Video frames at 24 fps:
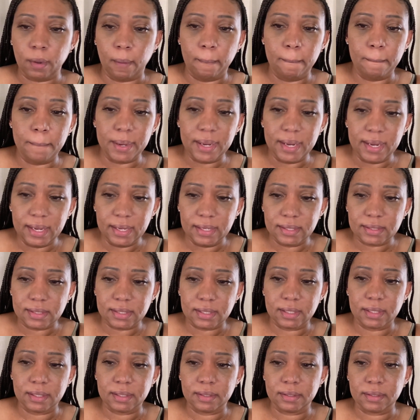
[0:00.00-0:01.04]
But
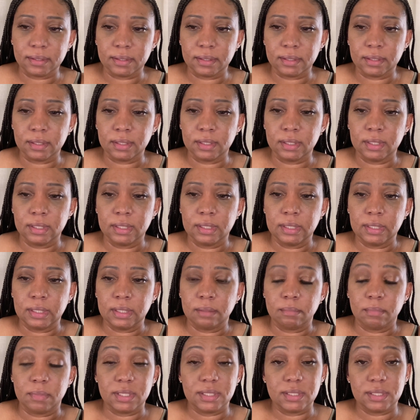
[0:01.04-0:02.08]

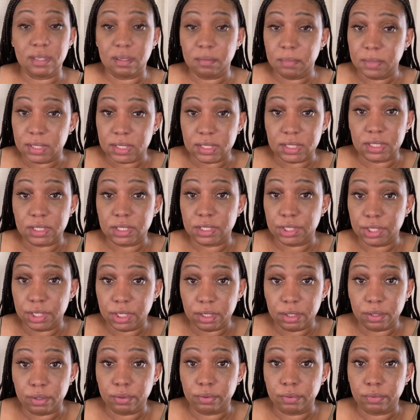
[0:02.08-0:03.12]
my stomach is
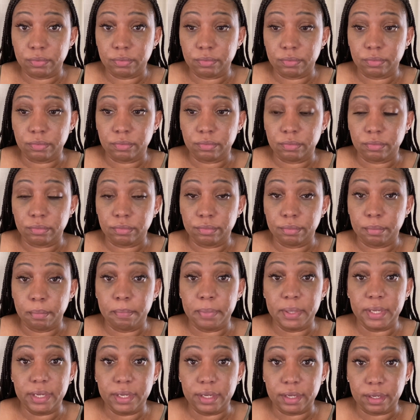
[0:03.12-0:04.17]
still
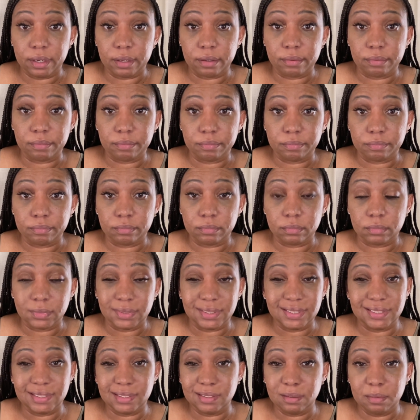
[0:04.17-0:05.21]
big.
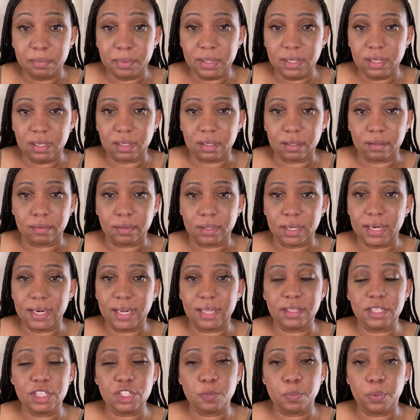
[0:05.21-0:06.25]
It's still big. And at
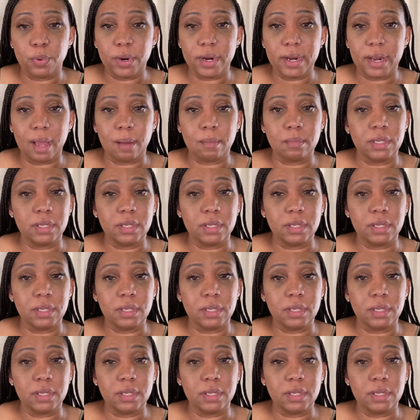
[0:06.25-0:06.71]
this point, I'm